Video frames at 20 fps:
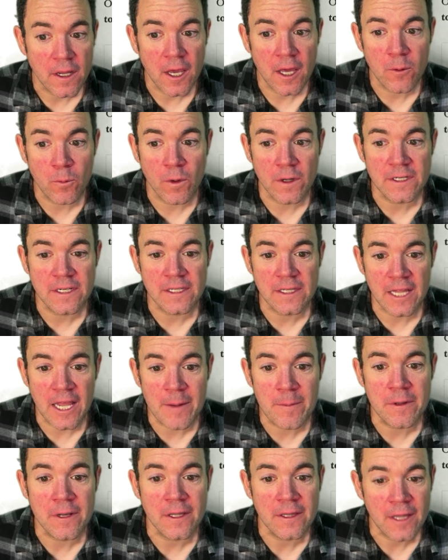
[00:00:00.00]
and what did
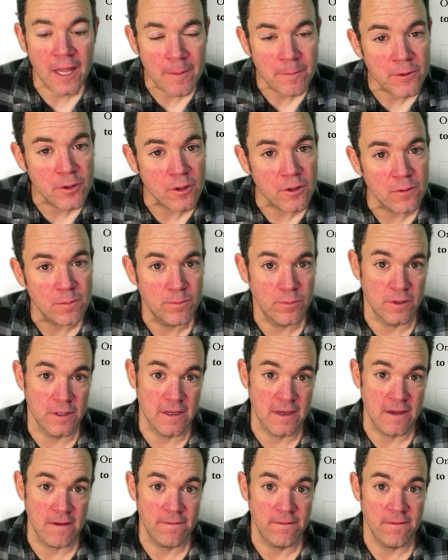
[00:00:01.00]
Laman and Lemuel
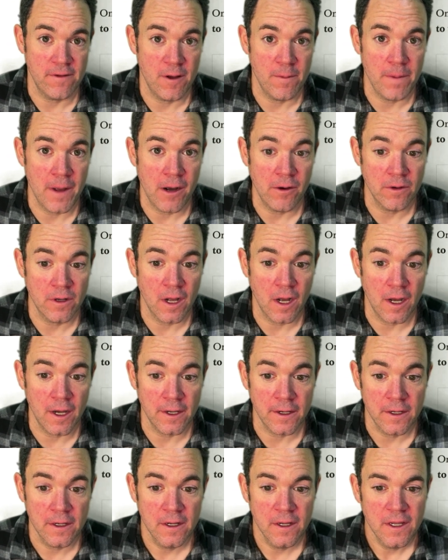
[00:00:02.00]
believe about God.